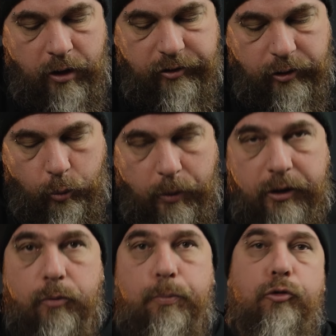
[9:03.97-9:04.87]
so that
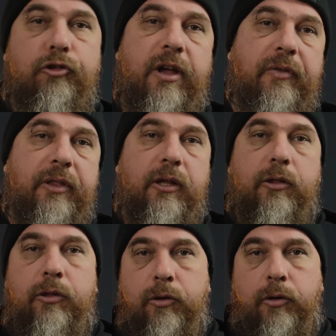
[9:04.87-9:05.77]
when you push everything
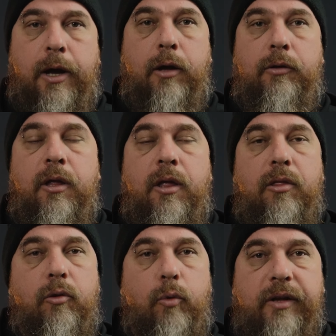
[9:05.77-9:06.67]
throughout
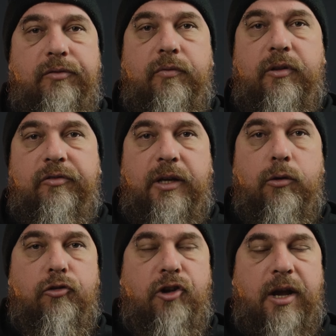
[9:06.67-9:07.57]
the rest of the
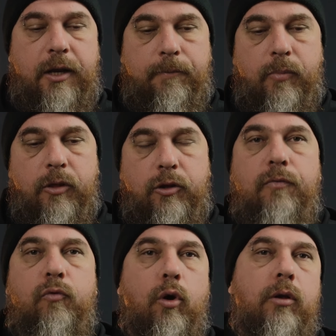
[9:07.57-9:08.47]
signal chain,
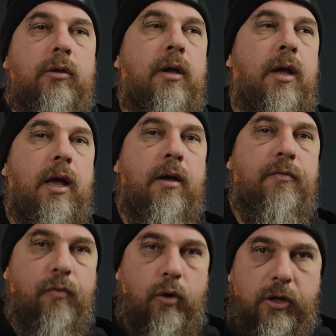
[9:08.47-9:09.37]
you've got a
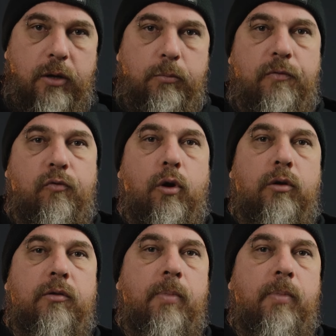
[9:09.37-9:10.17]
volume, you've got